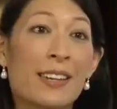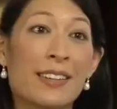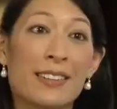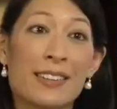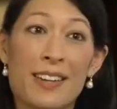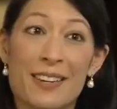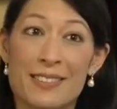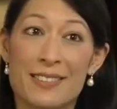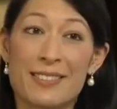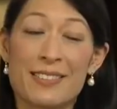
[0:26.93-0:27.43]

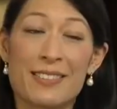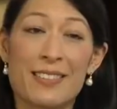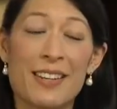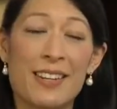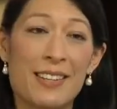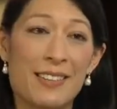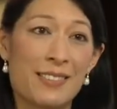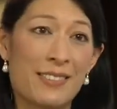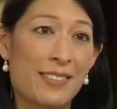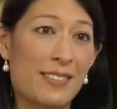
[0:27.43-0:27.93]
Yes,
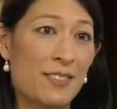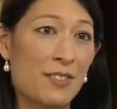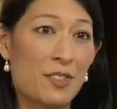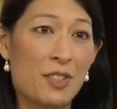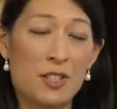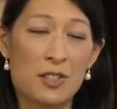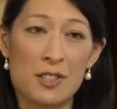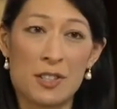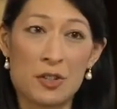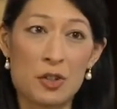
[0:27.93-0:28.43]
it's
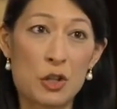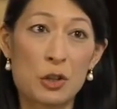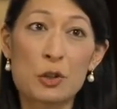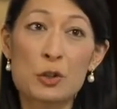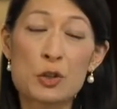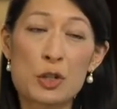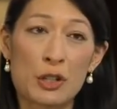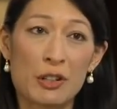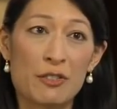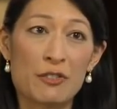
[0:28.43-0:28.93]
just a general
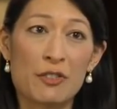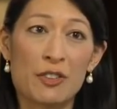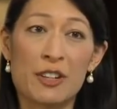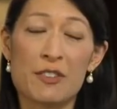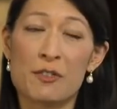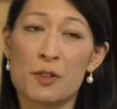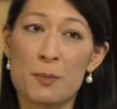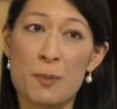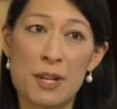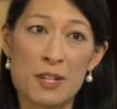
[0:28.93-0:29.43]
term for
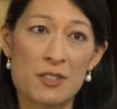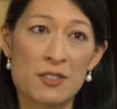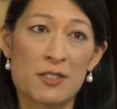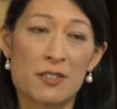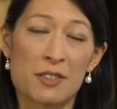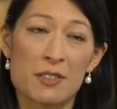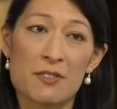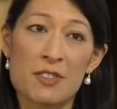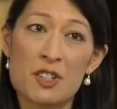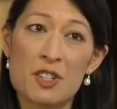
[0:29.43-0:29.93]
inflammation
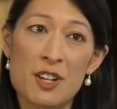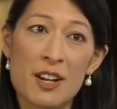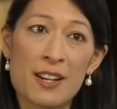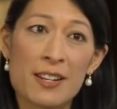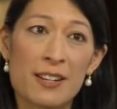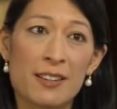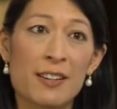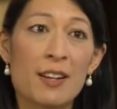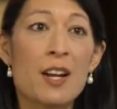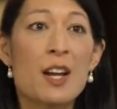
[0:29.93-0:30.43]
of the
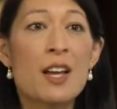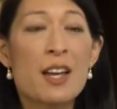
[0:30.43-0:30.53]
vagina.